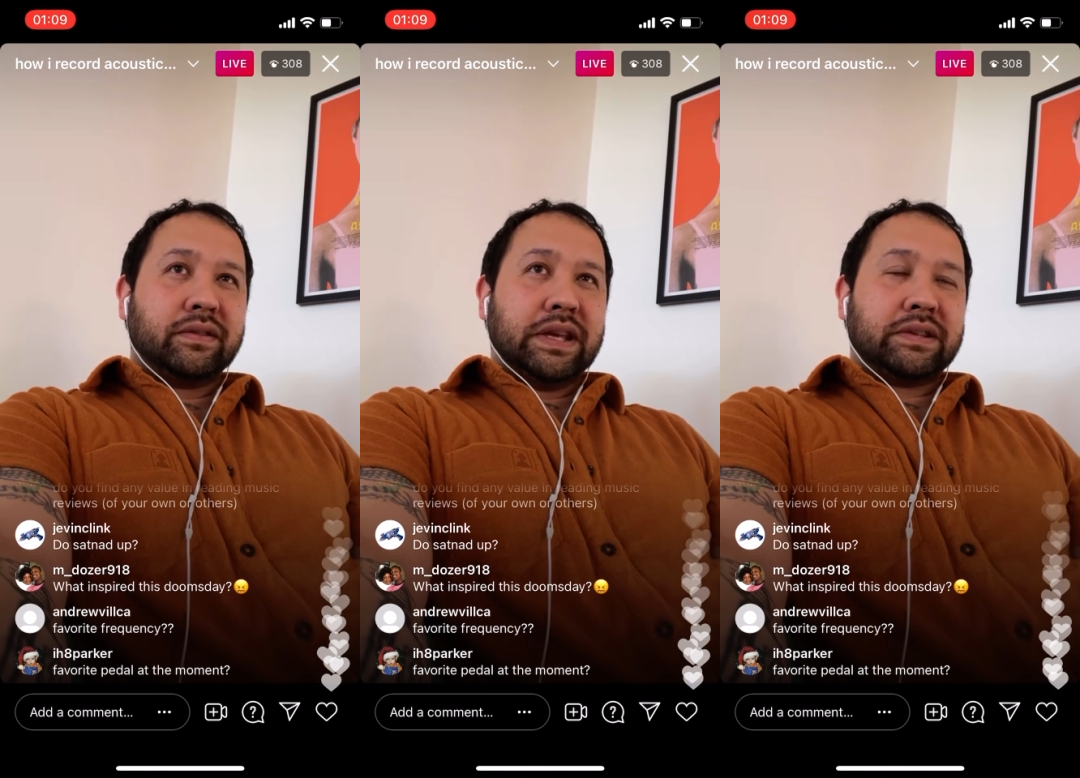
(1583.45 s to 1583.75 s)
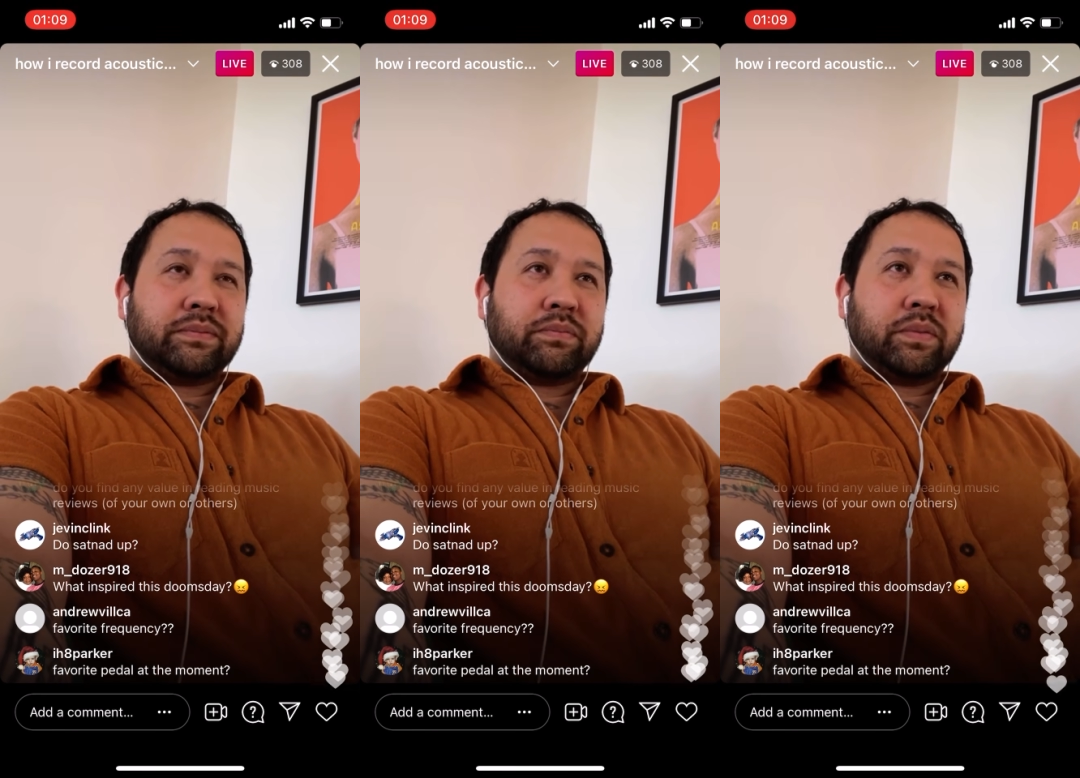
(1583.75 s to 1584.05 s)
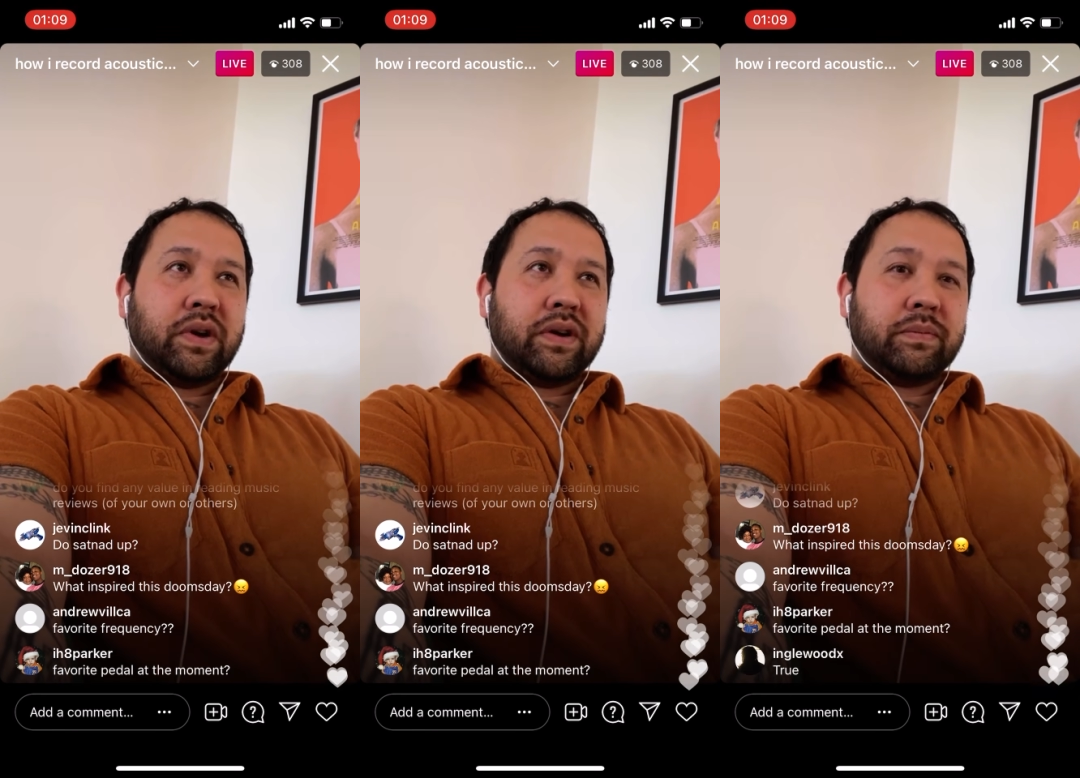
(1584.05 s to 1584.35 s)
it's
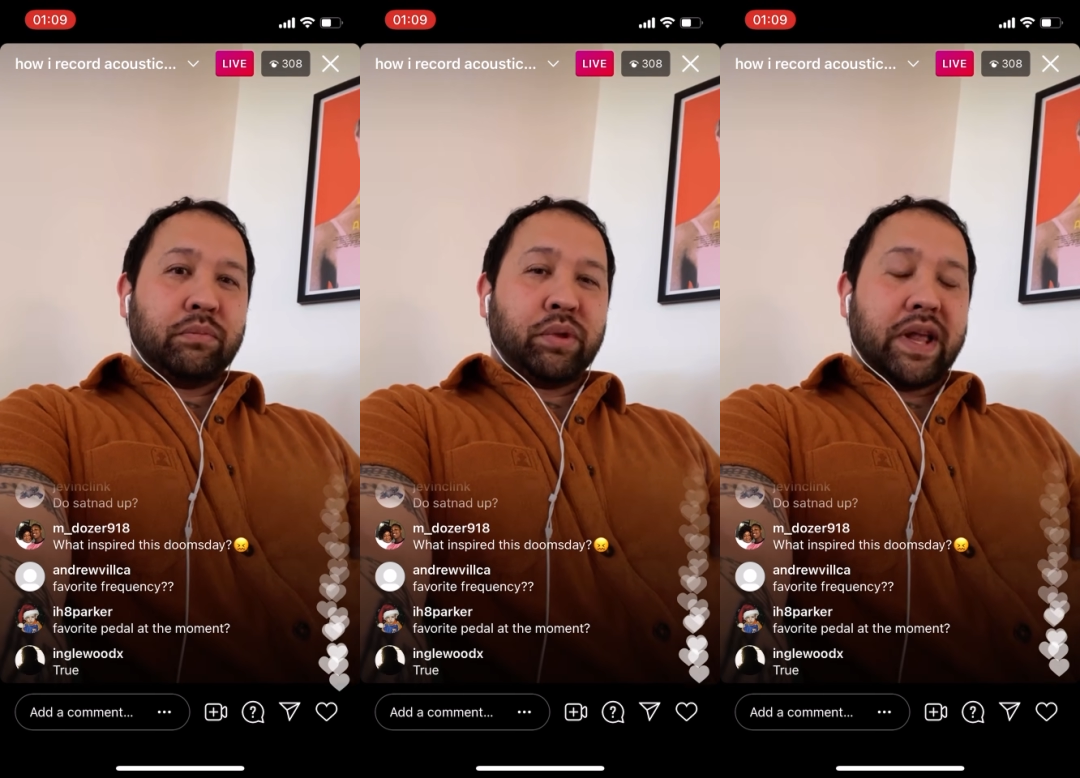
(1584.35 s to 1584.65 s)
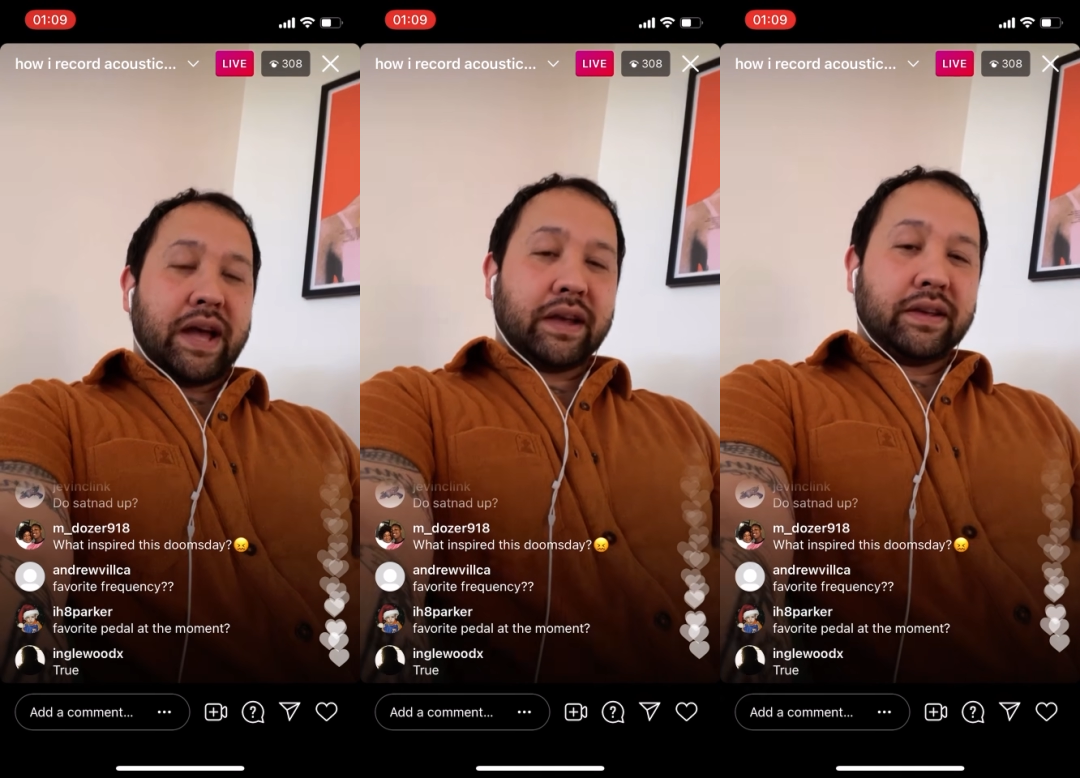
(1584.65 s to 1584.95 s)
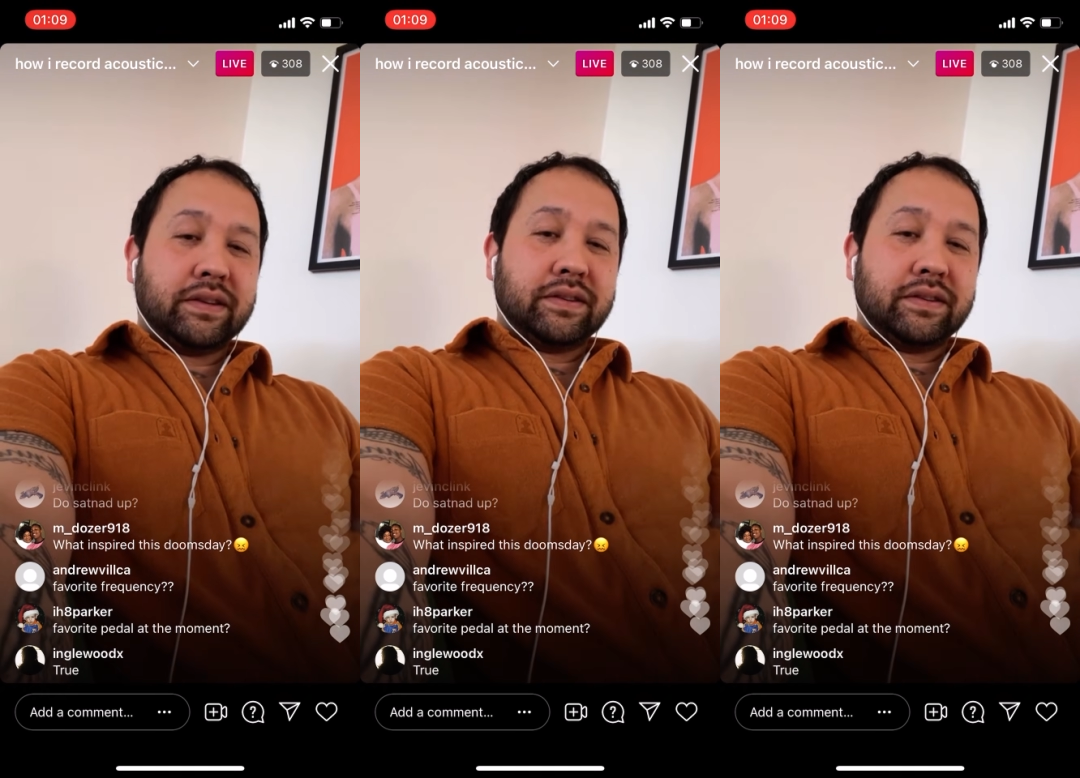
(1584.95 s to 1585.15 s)
got to be black.